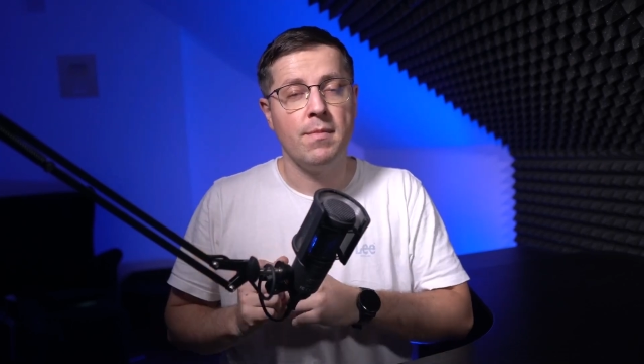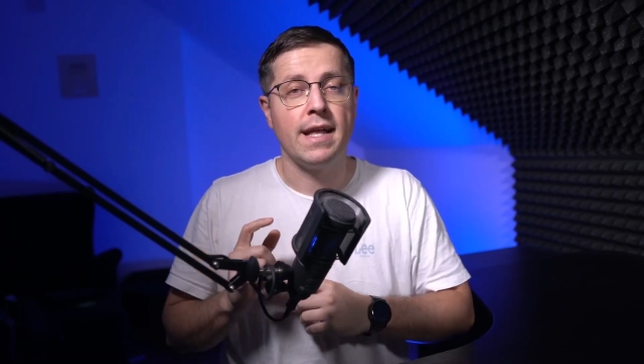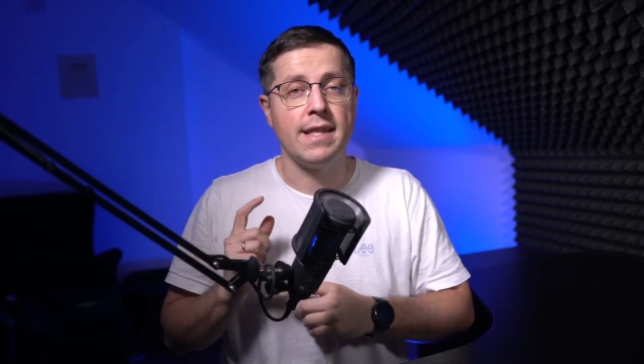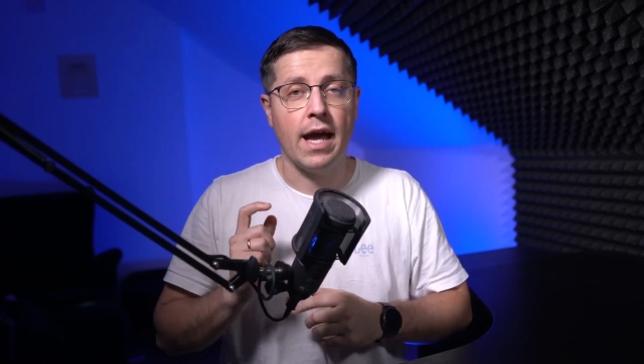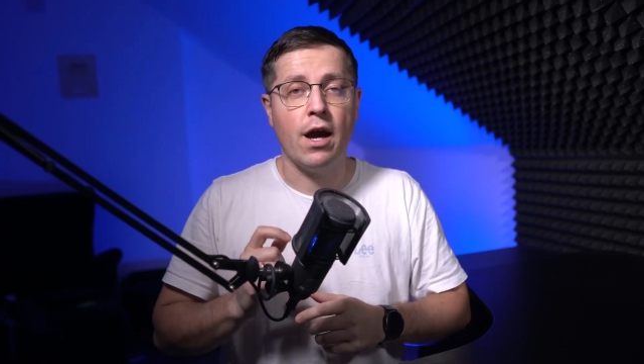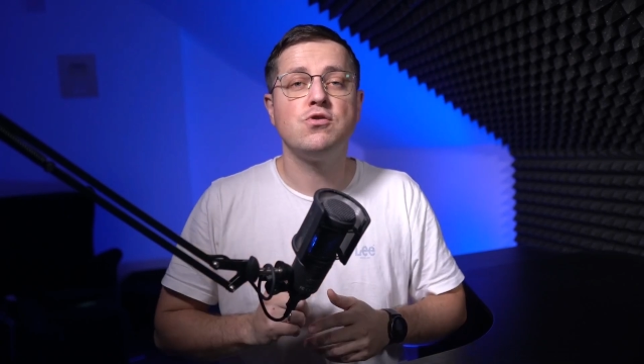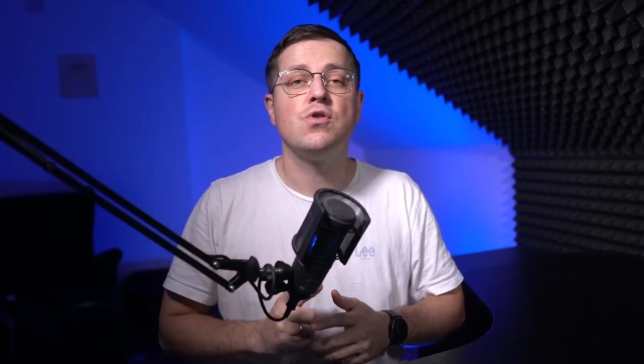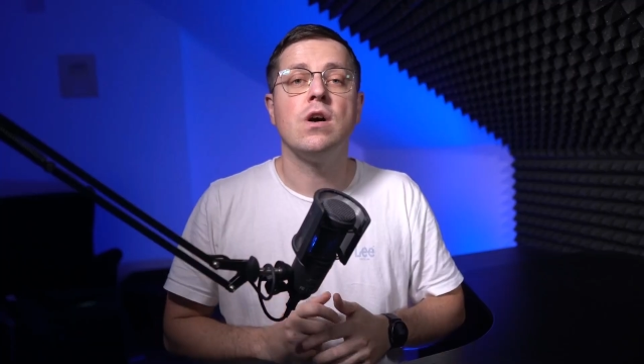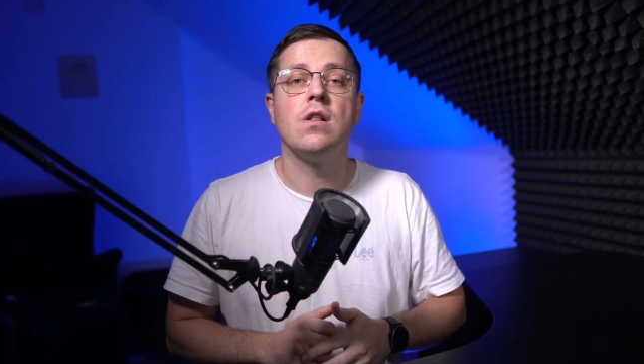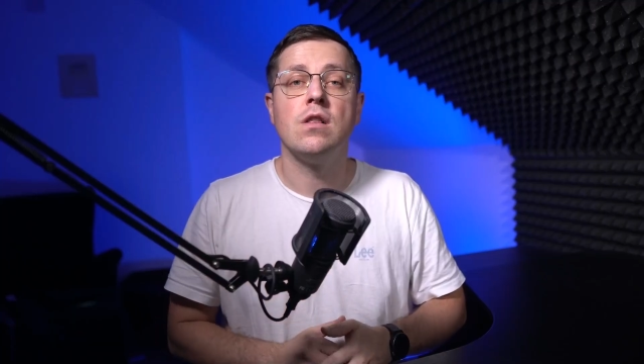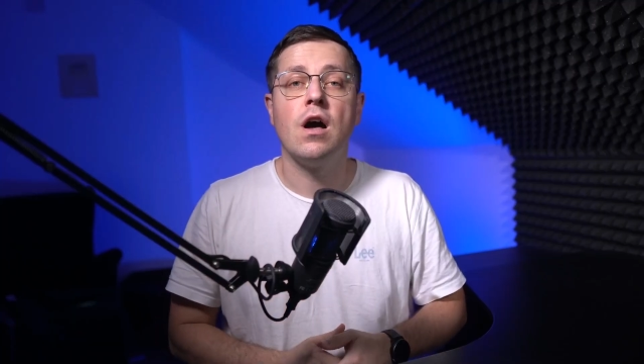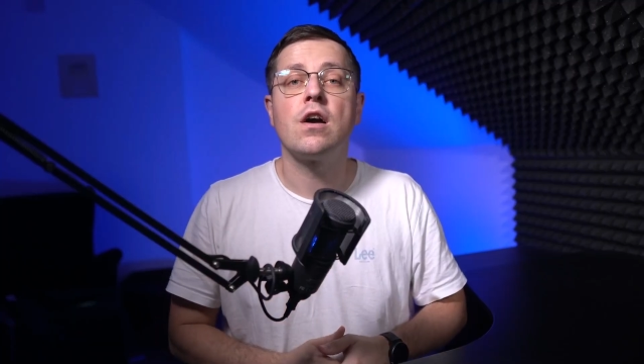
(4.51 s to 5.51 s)
and how to
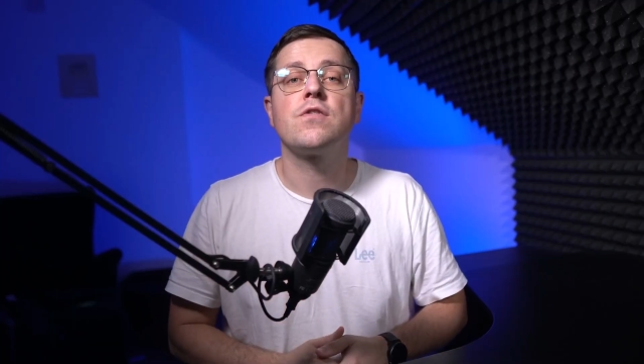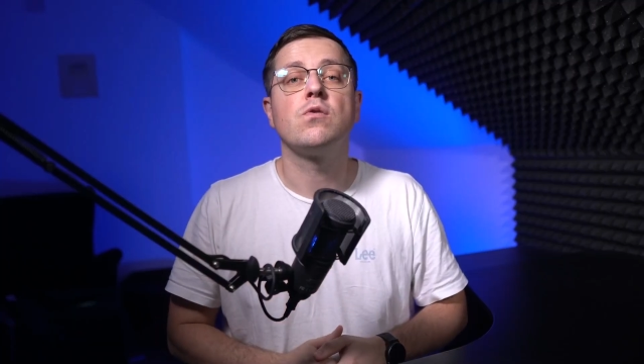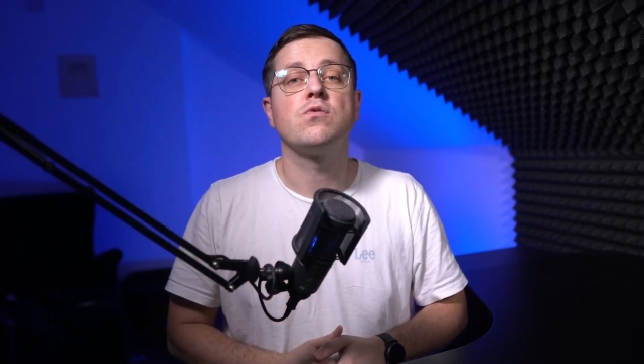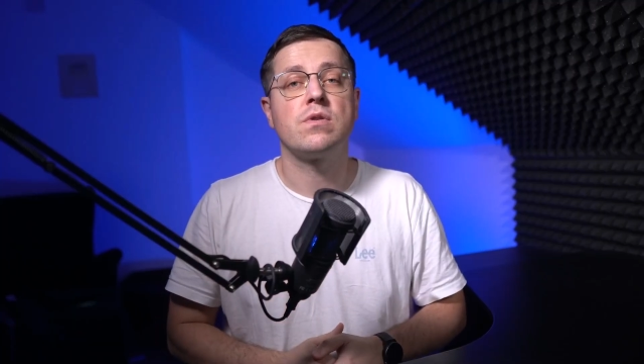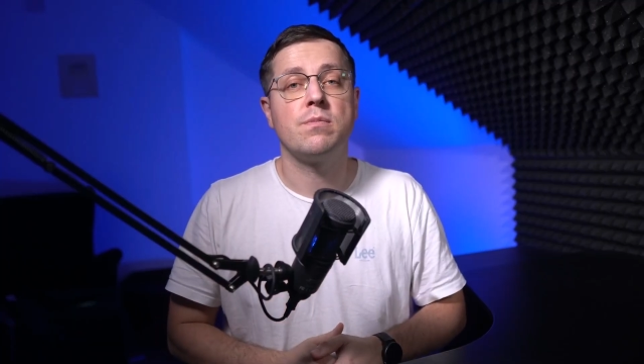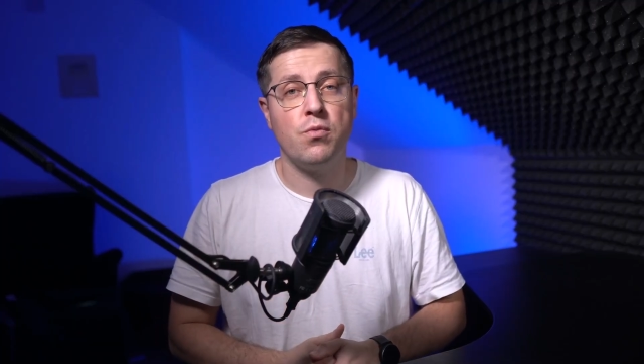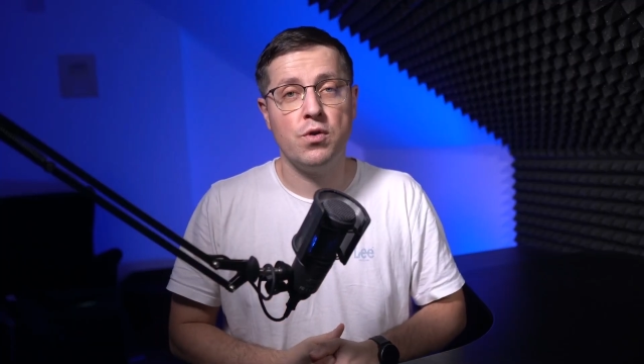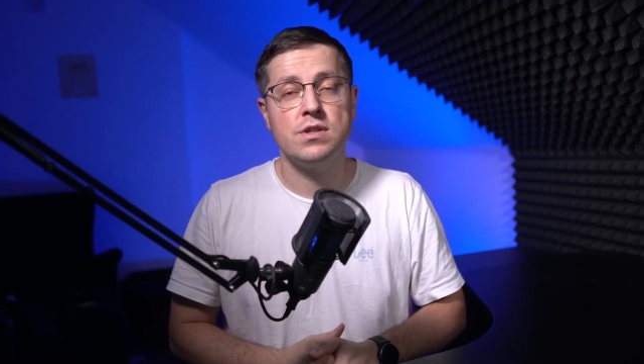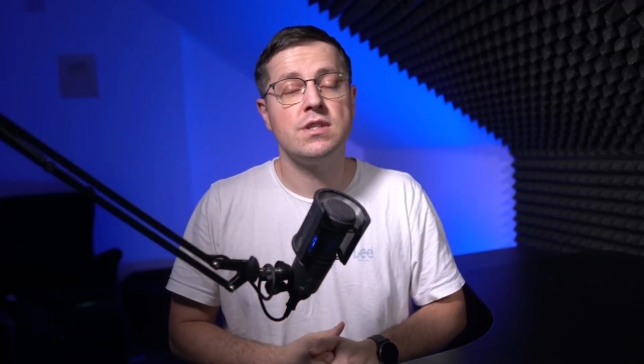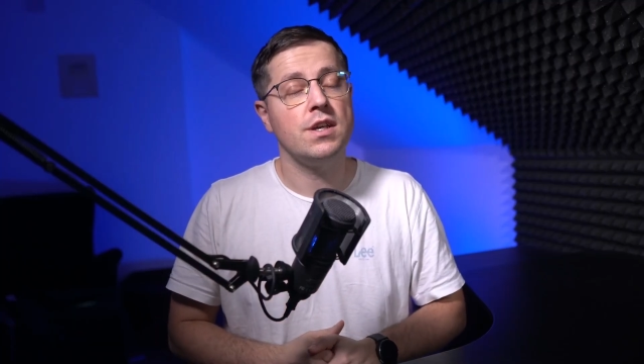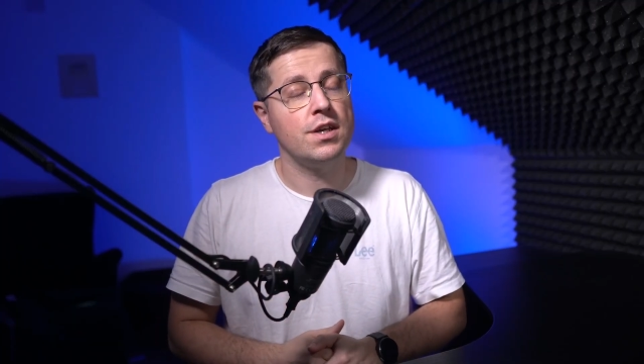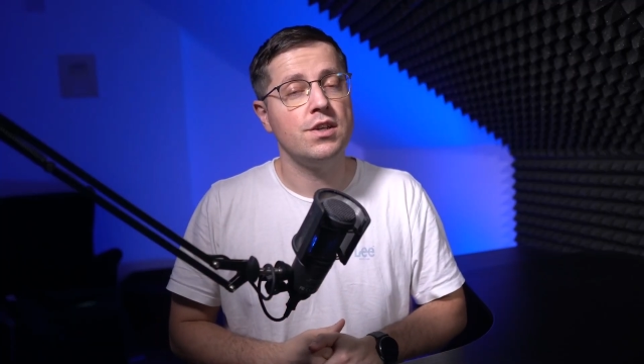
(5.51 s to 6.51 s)
unlock those
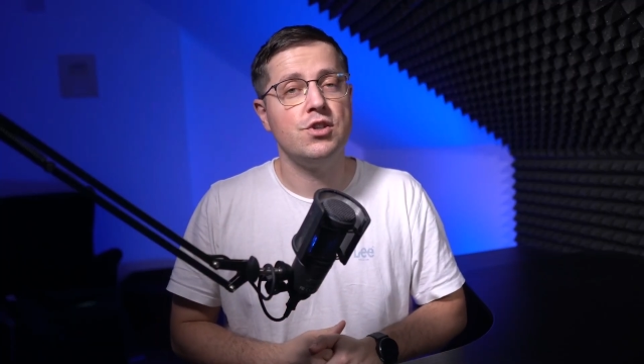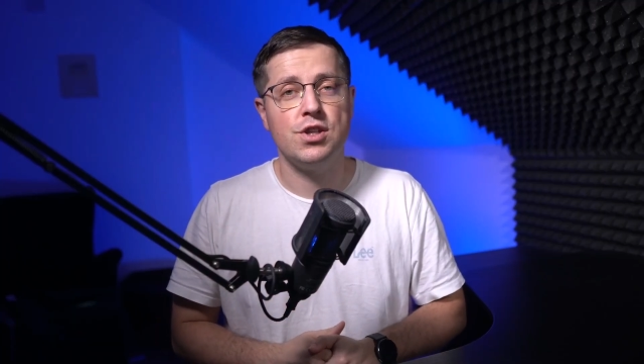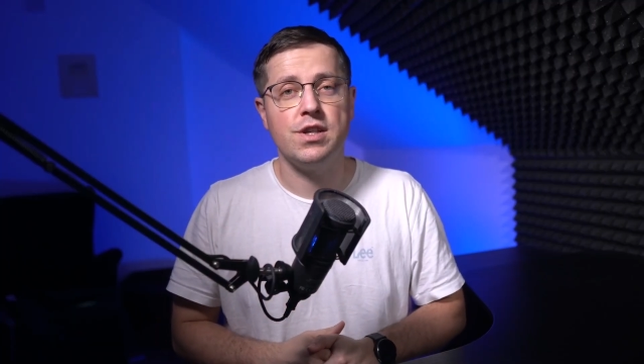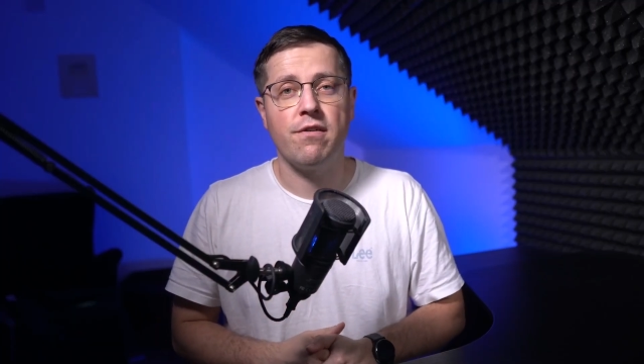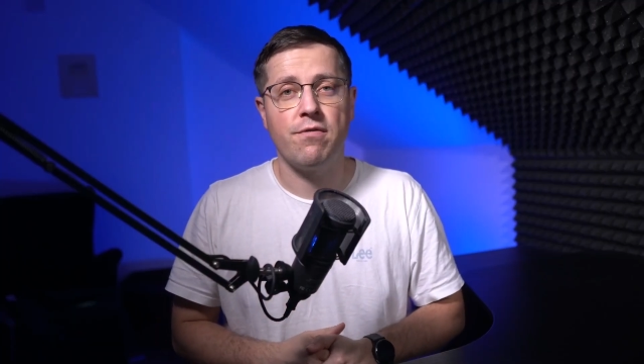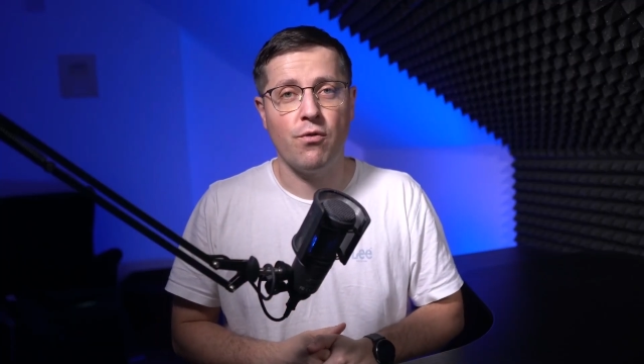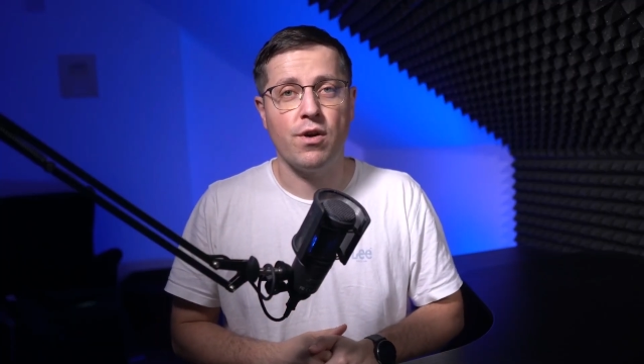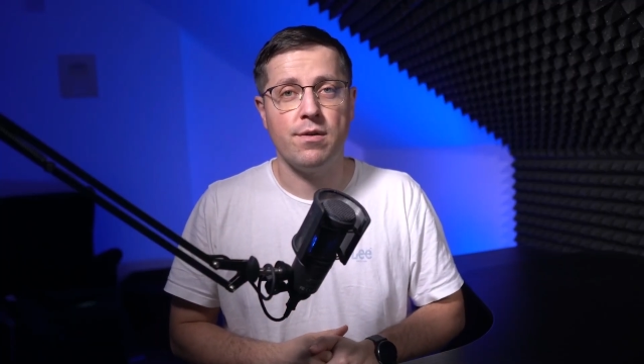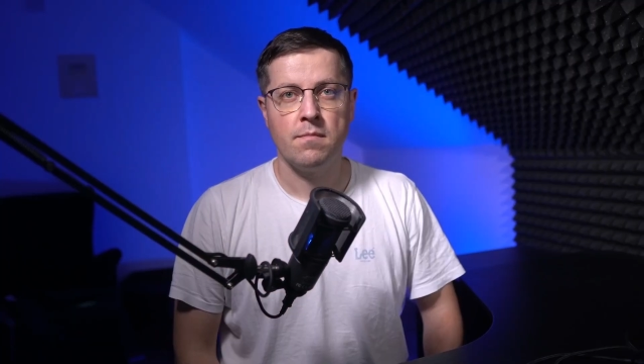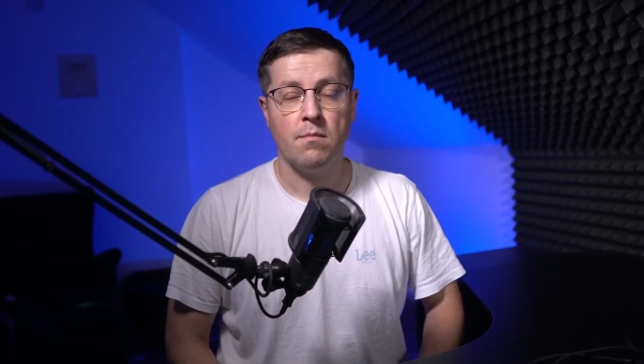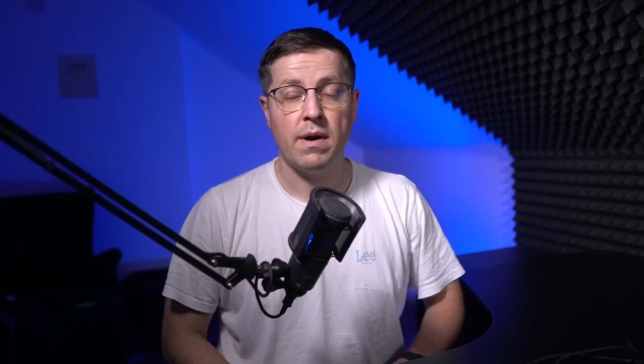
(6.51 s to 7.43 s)
reports in GA4.